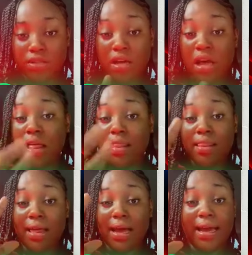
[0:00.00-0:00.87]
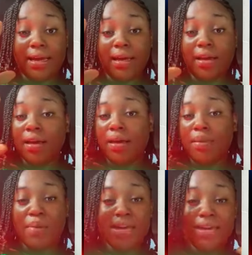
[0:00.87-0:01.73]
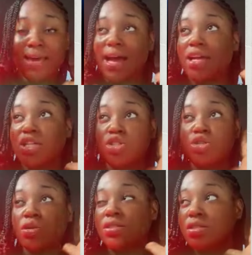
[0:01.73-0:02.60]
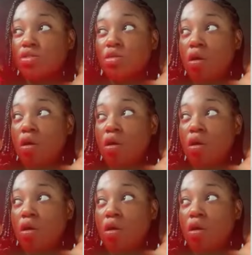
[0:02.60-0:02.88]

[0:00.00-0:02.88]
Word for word: Like, me can't trust nobody